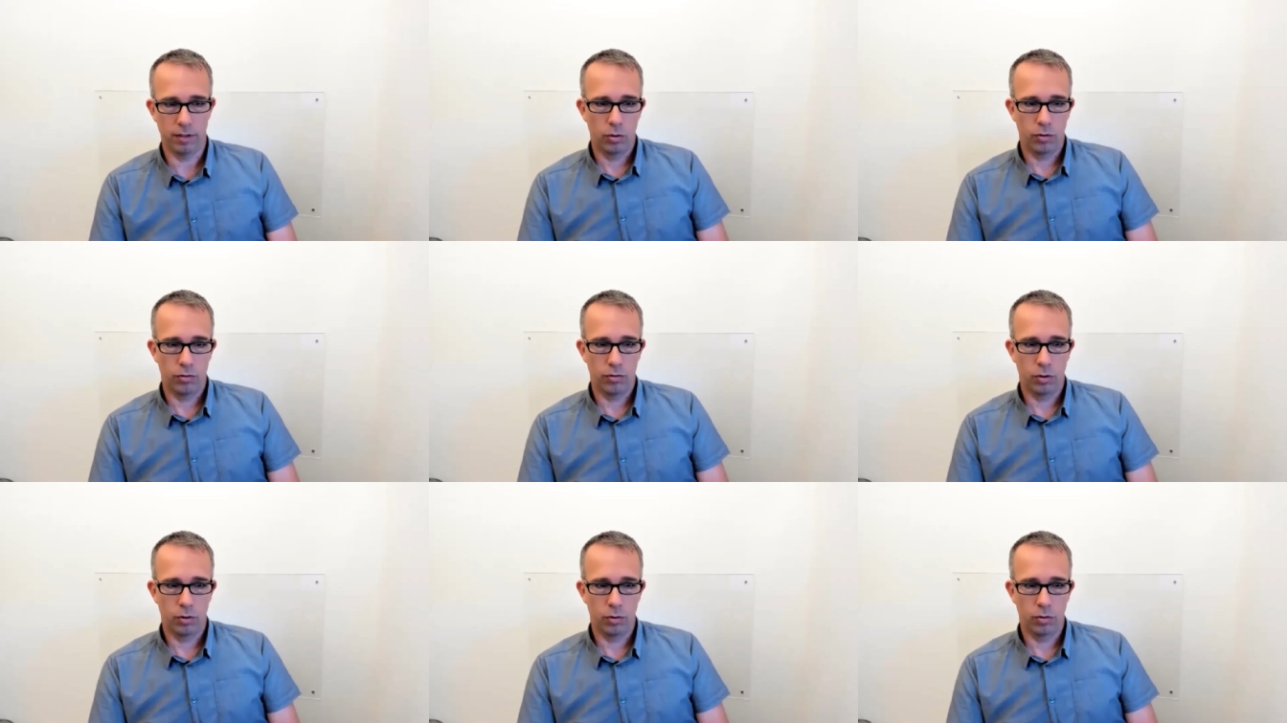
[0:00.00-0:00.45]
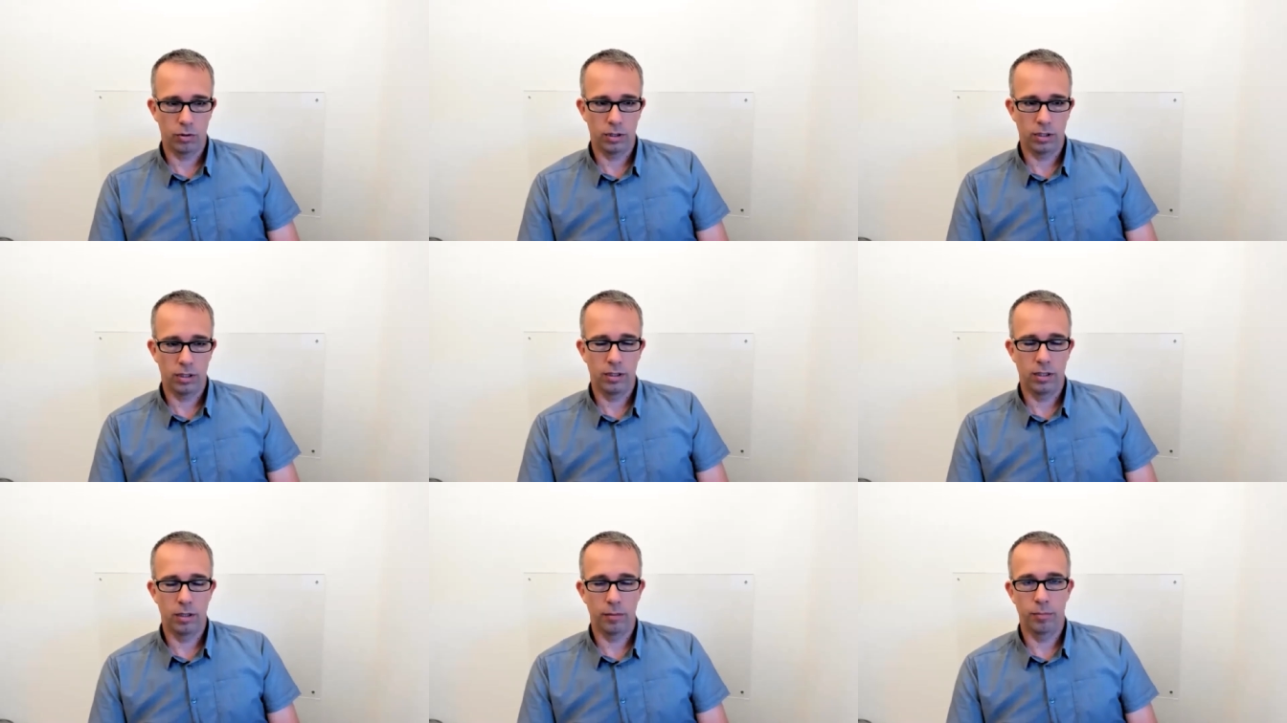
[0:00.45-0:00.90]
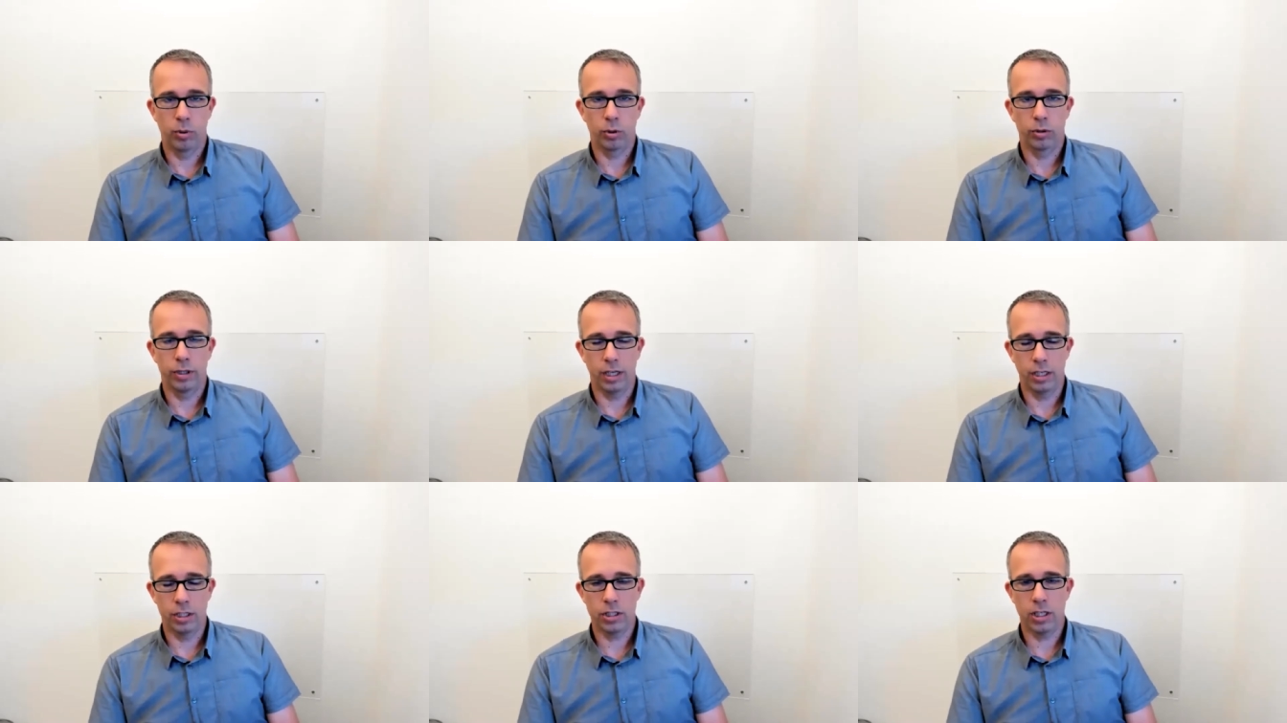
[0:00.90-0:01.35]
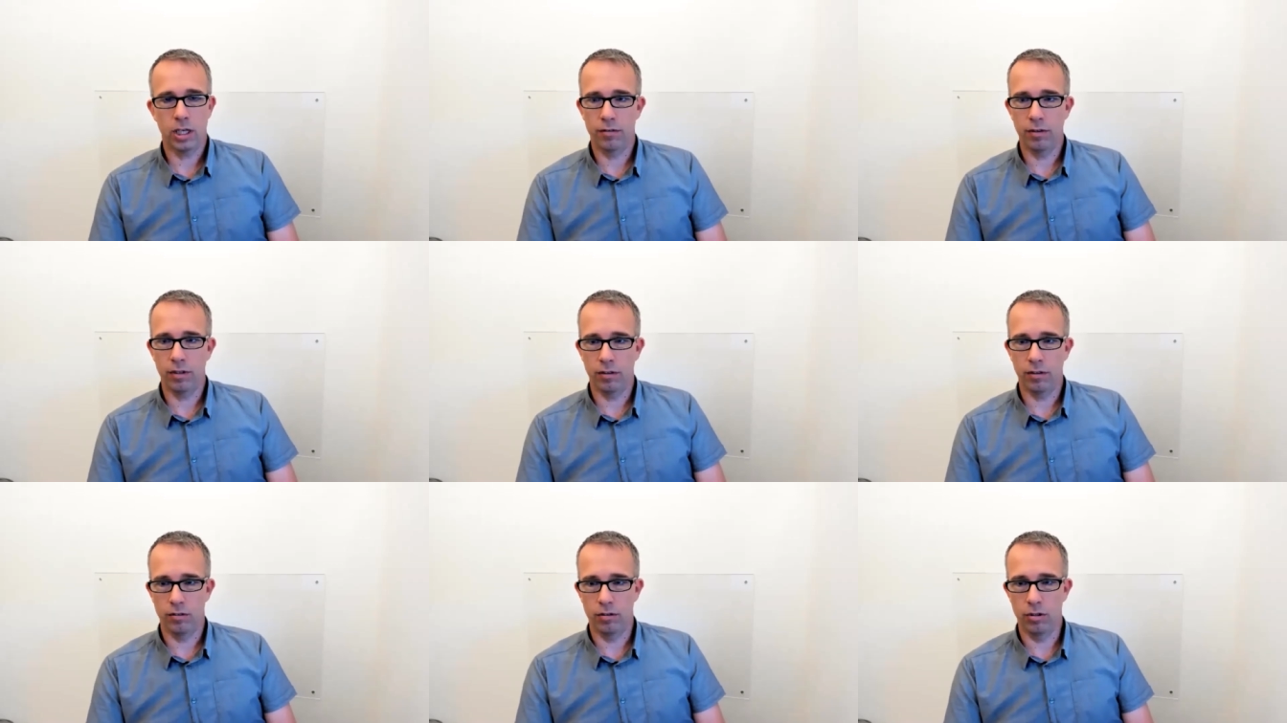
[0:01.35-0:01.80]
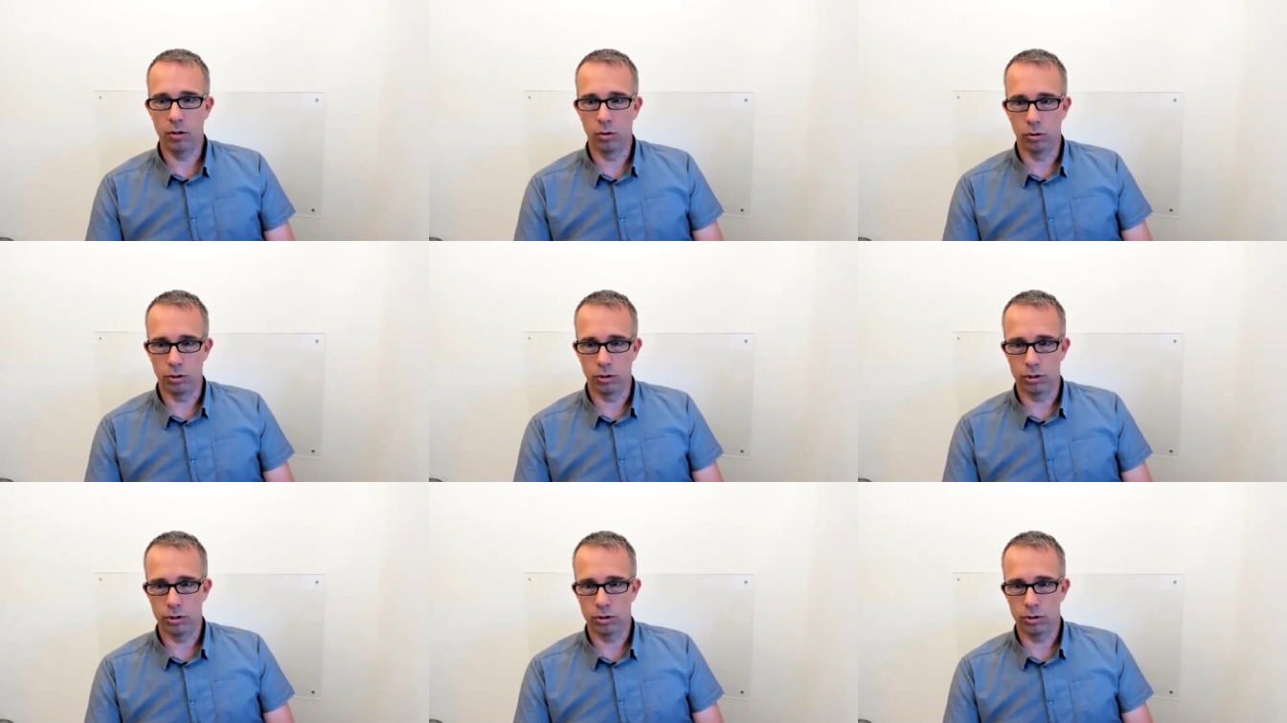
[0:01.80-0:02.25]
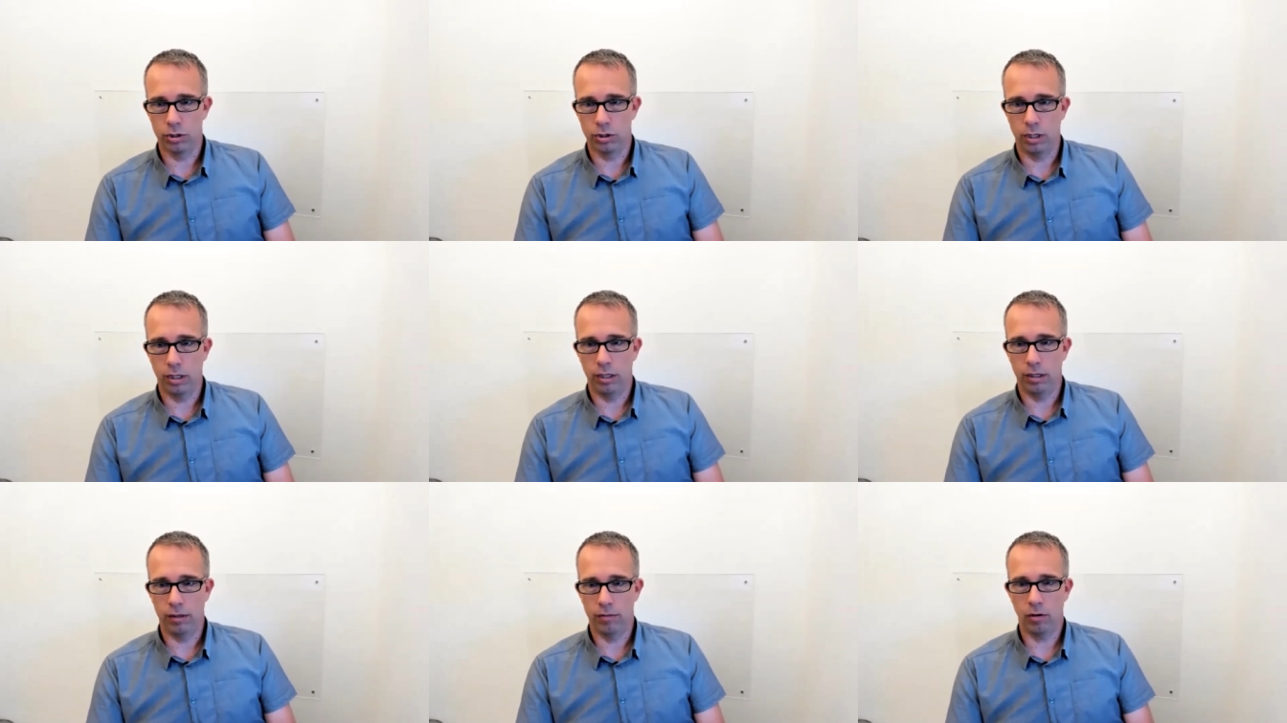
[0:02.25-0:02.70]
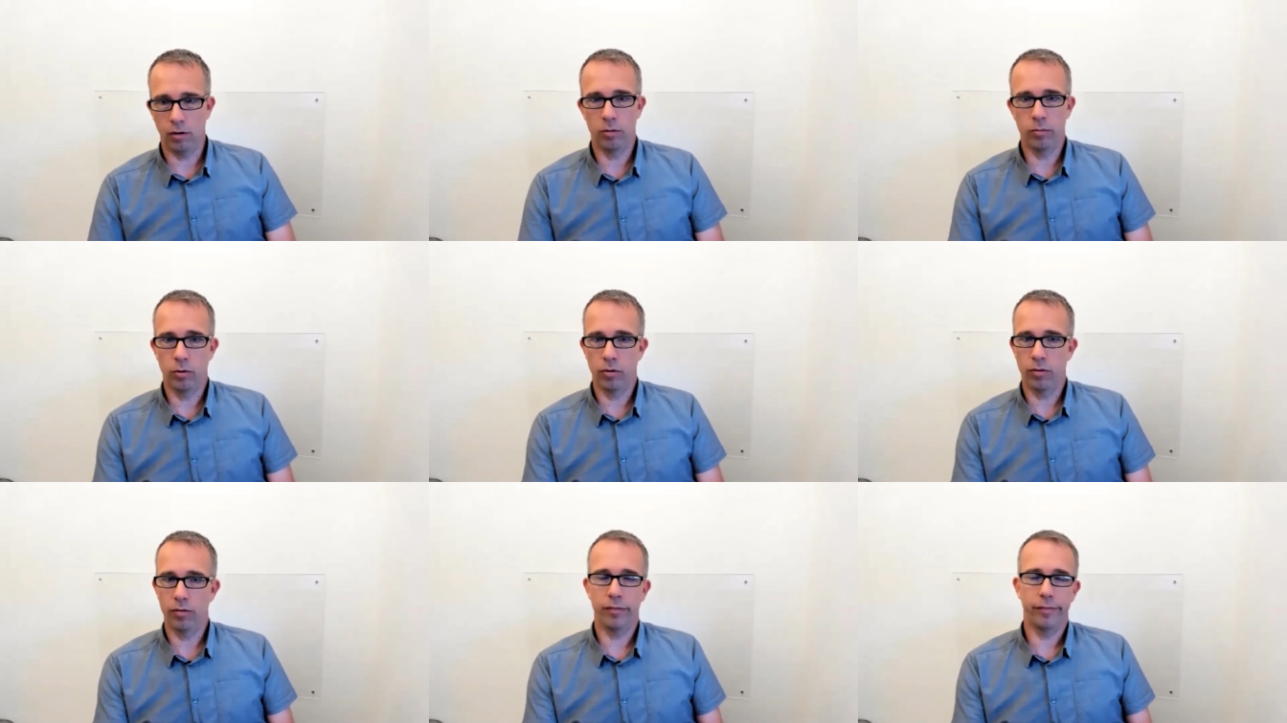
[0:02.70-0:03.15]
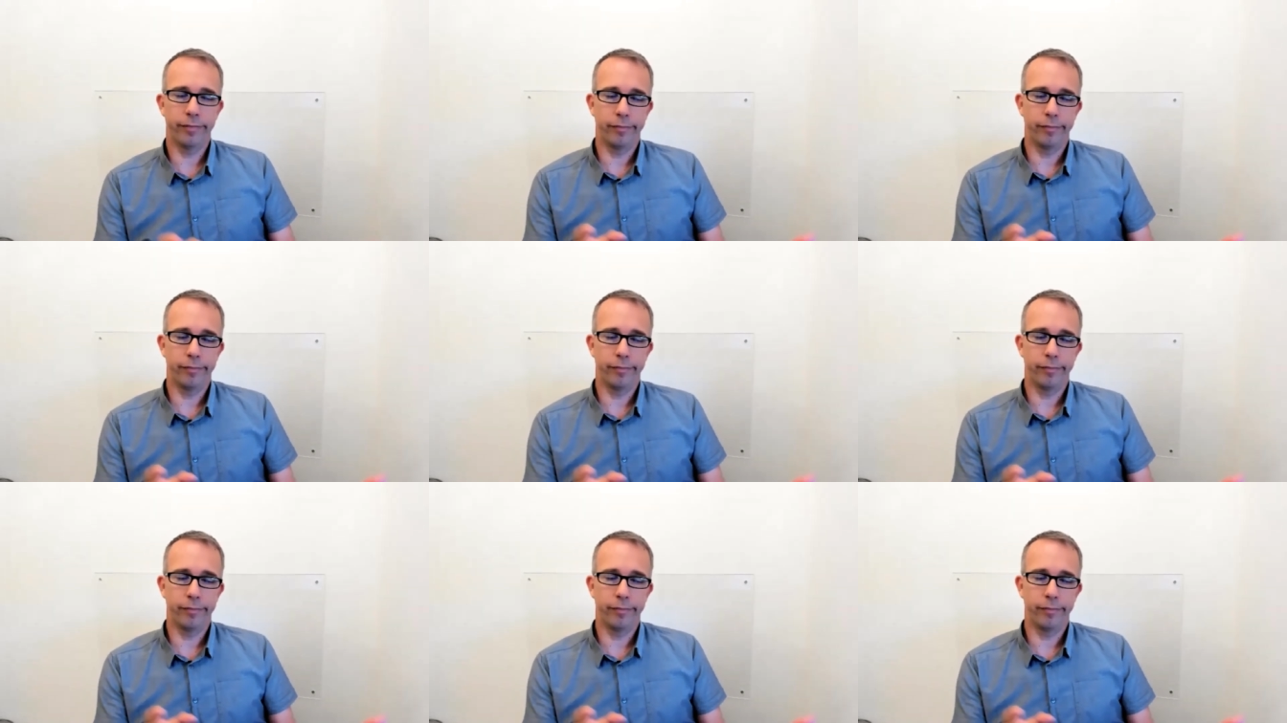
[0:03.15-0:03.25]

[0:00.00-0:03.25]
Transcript: So the potential is huge. It's almost